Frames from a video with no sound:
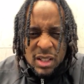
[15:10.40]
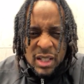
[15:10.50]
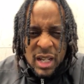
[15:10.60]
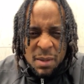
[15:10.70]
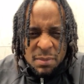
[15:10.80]

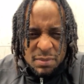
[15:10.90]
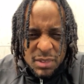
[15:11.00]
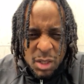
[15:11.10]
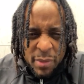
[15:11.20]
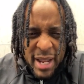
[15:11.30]

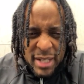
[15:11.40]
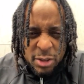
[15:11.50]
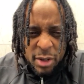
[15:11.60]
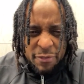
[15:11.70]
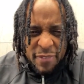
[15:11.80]
Yep,
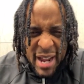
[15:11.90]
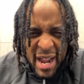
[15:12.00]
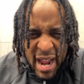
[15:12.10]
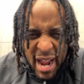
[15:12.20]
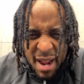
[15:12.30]
Kodak
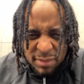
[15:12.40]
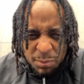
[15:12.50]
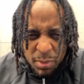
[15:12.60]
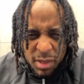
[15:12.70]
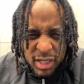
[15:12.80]
35,
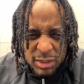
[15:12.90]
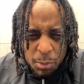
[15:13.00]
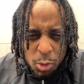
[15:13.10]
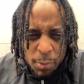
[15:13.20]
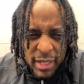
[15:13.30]

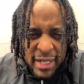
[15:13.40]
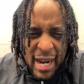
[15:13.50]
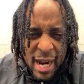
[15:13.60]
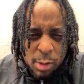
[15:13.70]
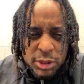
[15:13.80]
Sponge Booby in the
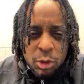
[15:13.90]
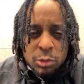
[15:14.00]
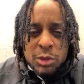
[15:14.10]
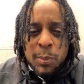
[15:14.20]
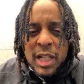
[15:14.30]
house.
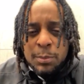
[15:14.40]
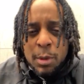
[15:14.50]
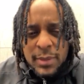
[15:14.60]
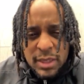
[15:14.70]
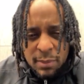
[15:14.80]
Show Sponge
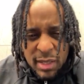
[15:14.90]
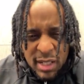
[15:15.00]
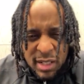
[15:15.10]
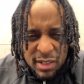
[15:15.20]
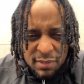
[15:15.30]
Booby some
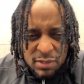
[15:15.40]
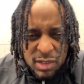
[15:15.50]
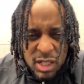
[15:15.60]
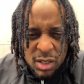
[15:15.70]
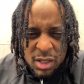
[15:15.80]
love.
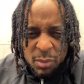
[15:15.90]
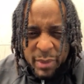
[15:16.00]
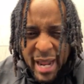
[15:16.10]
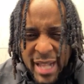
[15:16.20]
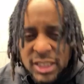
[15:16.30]

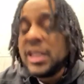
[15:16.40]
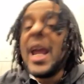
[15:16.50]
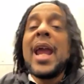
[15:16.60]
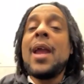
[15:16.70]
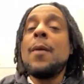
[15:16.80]
We got
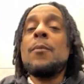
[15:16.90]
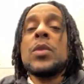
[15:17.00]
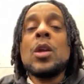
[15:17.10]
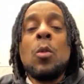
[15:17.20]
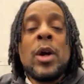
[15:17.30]
Jay.
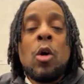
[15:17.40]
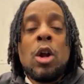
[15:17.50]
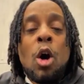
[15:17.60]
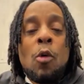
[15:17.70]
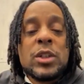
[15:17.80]
We
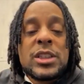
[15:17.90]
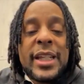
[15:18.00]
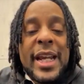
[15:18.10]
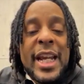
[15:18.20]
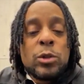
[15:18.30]
going
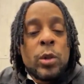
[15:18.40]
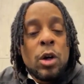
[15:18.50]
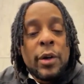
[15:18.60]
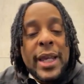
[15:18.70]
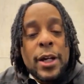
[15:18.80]
overseas. We
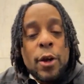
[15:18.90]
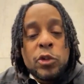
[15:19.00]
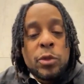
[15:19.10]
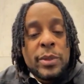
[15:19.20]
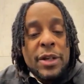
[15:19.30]
gonna get
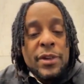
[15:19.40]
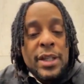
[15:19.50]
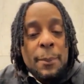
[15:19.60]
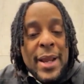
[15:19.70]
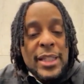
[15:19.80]
girls from different
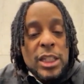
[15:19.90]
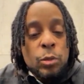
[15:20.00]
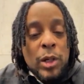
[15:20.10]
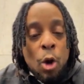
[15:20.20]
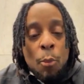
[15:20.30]

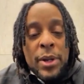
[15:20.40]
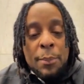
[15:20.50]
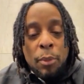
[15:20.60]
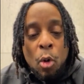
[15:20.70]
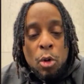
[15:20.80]
dimensions. We
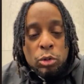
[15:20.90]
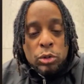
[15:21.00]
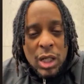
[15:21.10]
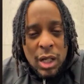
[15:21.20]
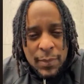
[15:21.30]
opening
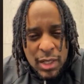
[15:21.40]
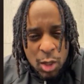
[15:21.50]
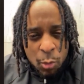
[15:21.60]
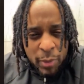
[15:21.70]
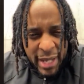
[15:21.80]
portals
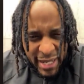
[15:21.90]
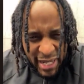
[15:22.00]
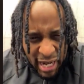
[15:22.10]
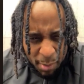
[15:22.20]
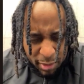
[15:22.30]
up. We got
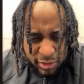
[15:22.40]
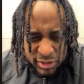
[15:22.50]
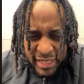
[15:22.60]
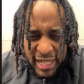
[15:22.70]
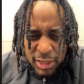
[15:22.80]
Albert
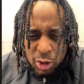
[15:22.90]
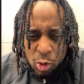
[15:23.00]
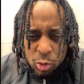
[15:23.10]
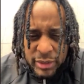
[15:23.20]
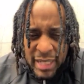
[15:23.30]

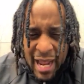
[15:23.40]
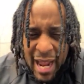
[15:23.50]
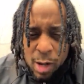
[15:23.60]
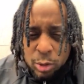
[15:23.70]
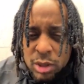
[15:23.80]
Santos in the
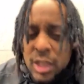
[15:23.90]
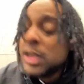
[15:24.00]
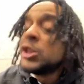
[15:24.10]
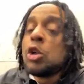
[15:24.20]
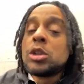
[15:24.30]
house.
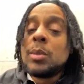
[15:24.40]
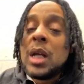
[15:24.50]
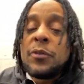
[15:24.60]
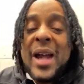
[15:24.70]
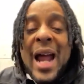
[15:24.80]
Show some
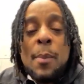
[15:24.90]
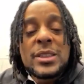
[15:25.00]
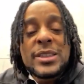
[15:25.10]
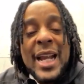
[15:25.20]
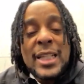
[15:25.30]
love for
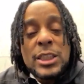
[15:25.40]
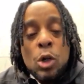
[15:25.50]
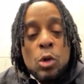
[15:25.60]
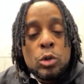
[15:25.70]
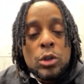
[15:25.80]
Albert
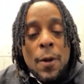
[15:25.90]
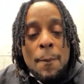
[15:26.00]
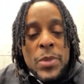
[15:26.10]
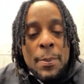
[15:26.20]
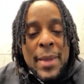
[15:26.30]
Santos.
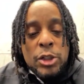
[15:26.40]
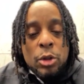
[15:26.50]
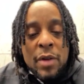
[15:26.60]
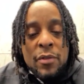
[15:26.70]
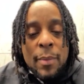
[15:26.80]
Make
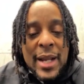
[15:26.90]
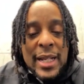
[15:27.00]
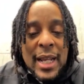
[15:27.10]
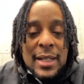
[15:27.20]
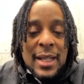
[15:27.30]
sure
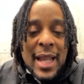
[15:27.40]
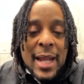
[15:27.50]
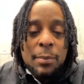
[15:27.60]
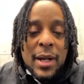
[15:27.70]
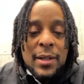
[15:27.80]
everybody hit the
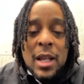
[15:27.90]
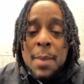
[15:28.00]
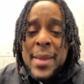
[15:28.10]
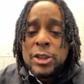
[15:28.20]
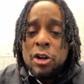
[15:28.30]
like
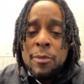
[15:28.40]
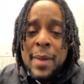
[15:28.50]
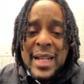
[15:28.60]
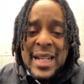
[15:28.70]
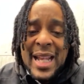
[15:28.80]
button. Make sure
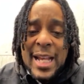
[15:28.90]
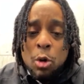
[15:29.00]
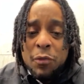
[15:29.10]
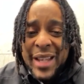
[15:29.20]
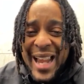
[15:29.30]
everybody hit that
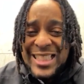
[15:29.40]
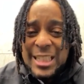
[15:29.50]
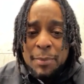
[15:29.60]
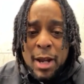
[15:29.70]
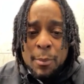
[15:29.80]

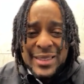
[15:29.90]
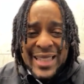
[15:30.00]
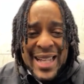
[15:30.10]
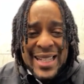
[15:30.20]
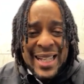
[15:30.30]
notification bell
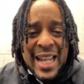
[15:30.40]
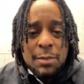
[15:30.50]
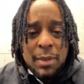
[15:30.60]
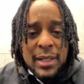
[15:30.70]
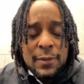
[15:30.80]
beside the
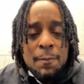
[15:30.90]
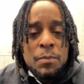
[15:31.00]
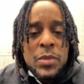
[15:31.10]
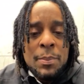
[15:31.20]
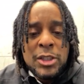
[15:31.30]
like button.
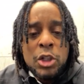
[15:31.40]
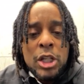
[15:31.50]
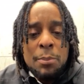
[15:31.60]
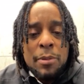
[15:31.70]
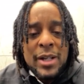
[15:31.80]
Make
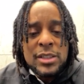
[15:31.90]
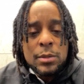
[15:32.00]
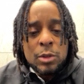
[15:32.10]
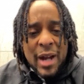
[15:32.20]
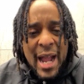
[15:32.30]
sure you press
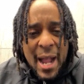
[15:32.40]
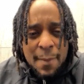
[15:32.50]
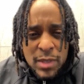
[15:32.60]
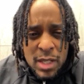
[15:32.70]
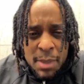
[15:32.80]

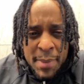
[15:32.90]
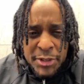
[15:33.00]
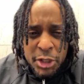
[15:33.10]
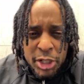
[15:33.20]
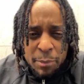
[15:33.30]
subscribe.
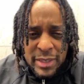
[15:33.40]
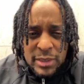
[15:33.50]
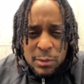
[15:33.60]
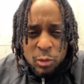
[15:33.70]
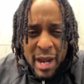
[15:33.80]
Make sure you
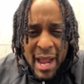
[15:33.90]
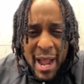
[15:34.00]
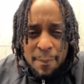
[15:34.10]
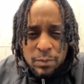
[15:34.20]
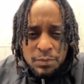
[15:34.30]
press
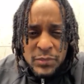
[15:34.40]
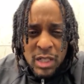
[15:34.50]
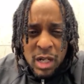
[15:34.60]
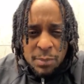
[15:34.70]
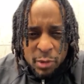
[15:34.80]
subscribe.
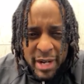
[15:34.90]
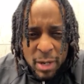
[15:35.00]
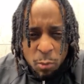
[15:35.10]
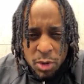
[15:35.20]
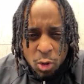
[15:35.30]

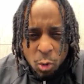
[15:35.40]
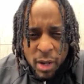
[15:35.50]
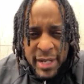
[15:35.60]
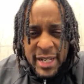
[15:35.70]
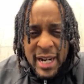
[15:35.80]
Upgrade
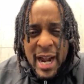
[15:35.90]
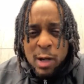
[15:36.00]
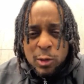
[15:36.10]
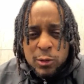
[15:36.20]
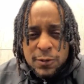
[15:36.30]
101 in the
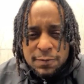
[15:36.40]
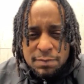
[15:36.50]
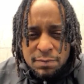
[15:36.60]
house.